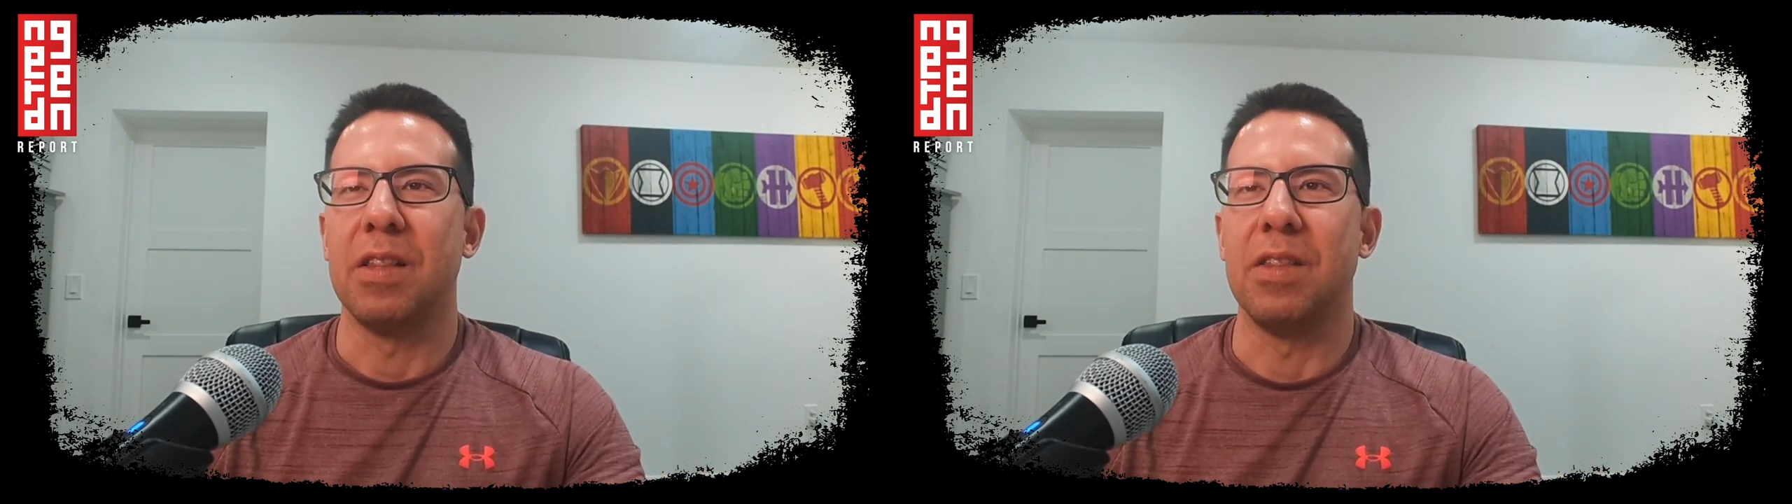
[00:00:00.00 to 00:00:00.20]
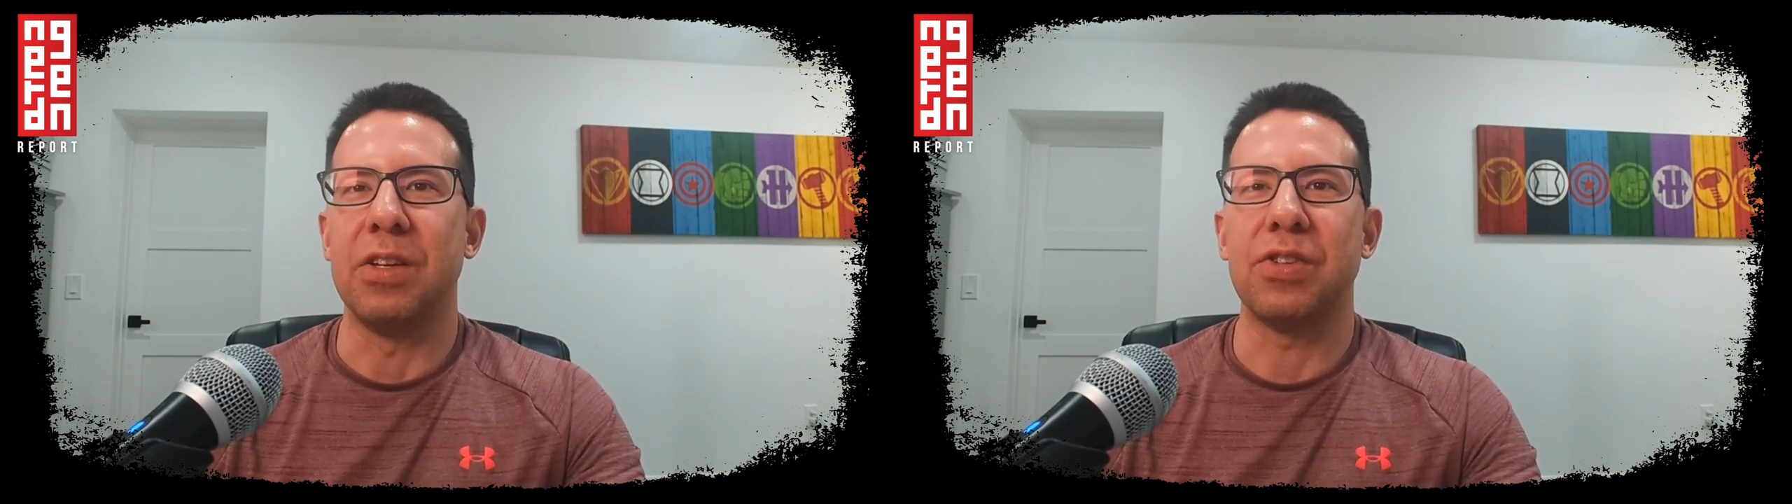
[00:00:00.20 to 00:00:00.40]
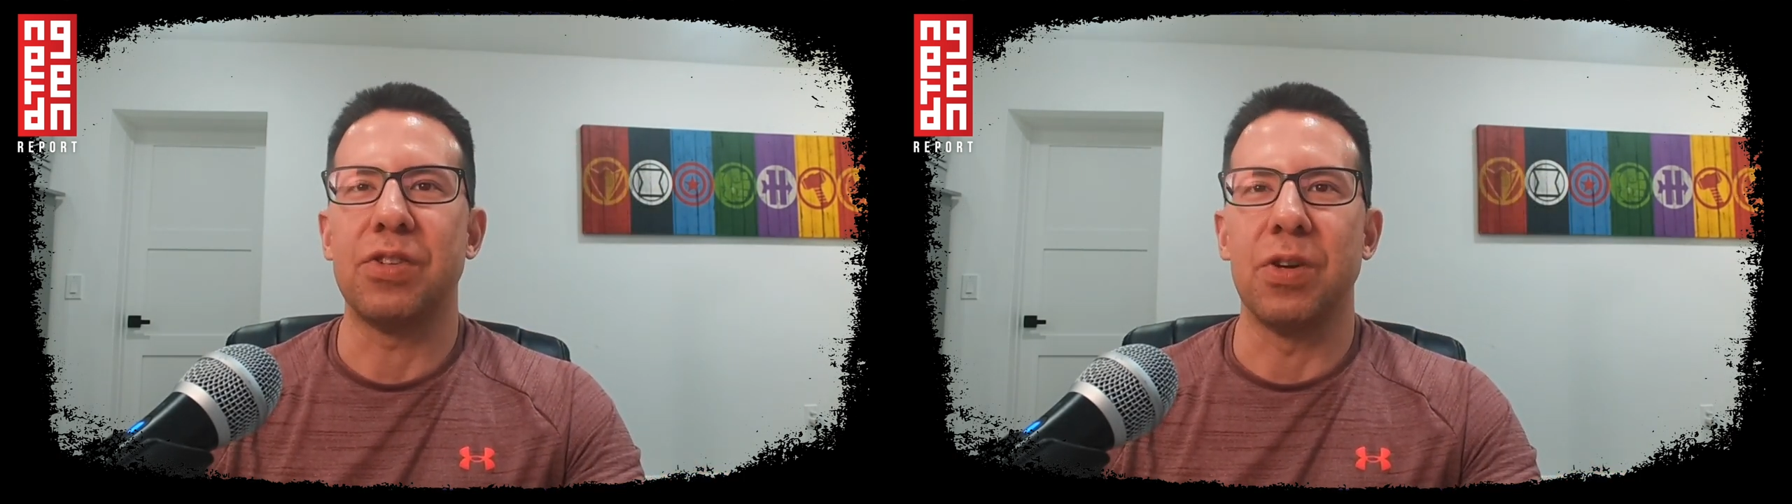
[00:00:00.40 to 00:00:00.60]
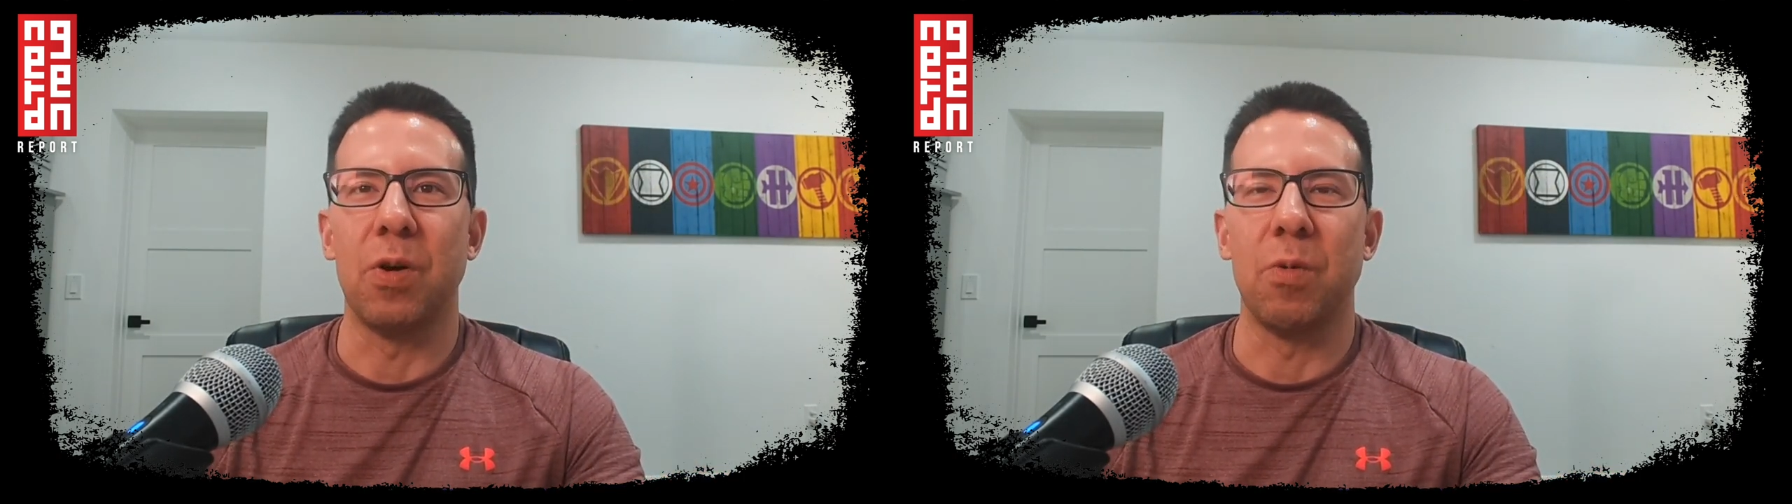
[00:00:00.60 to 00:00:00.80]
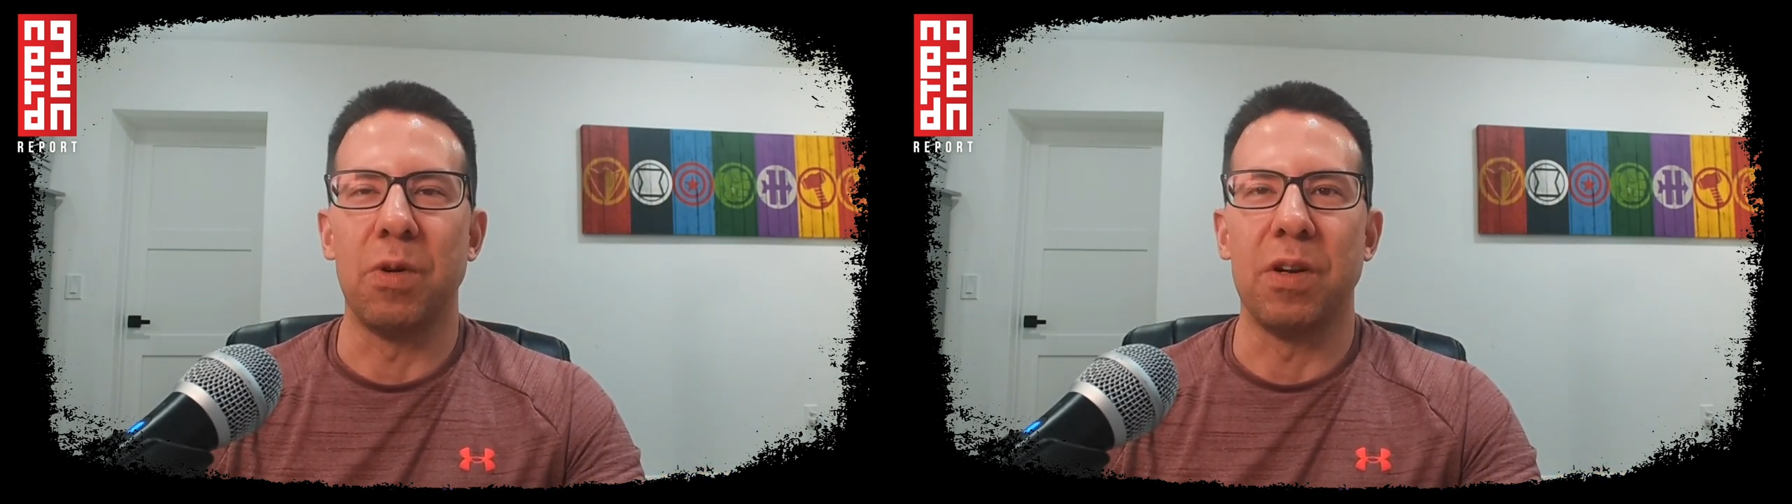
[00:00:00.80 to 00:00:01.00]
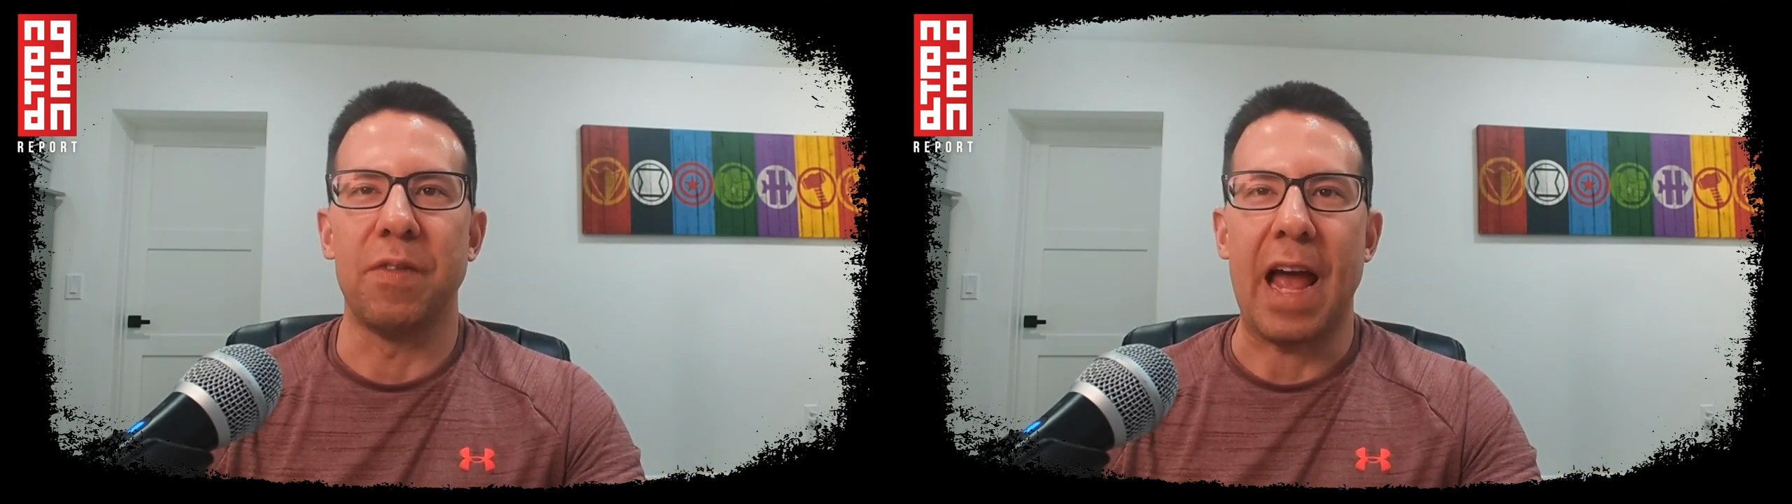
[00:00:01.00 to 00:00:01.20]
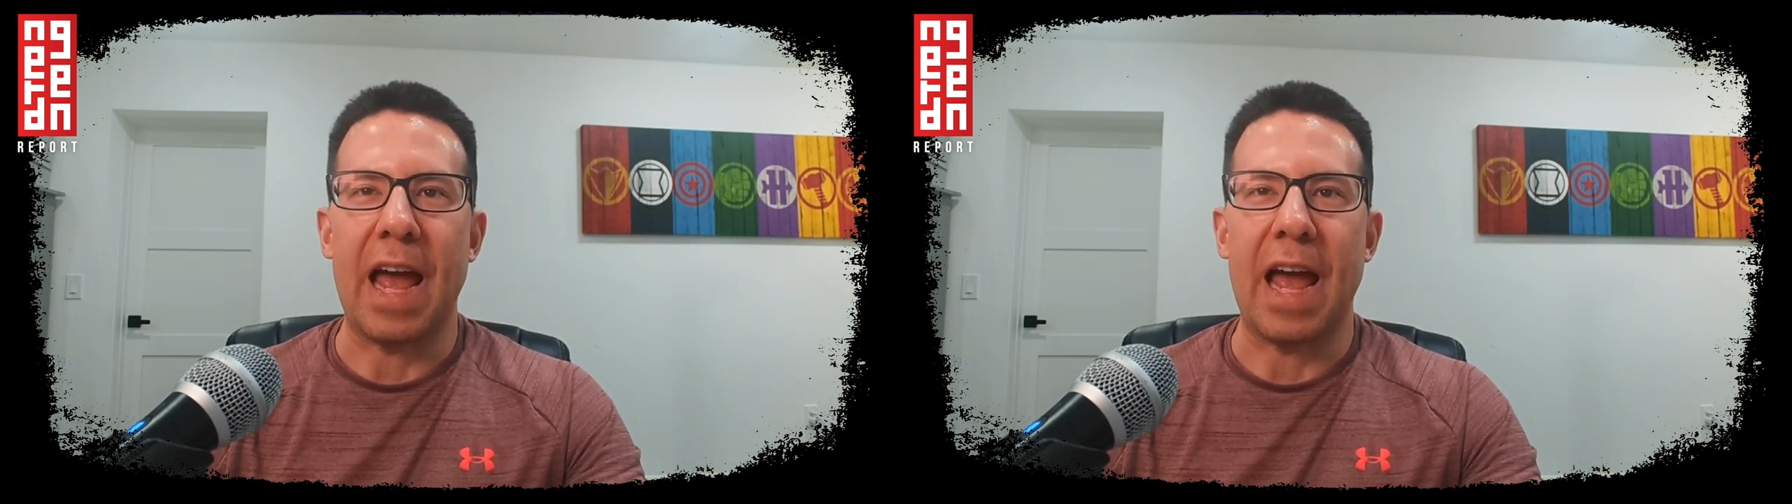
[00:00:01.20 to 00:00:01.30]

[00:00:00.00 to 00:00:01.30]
this show would have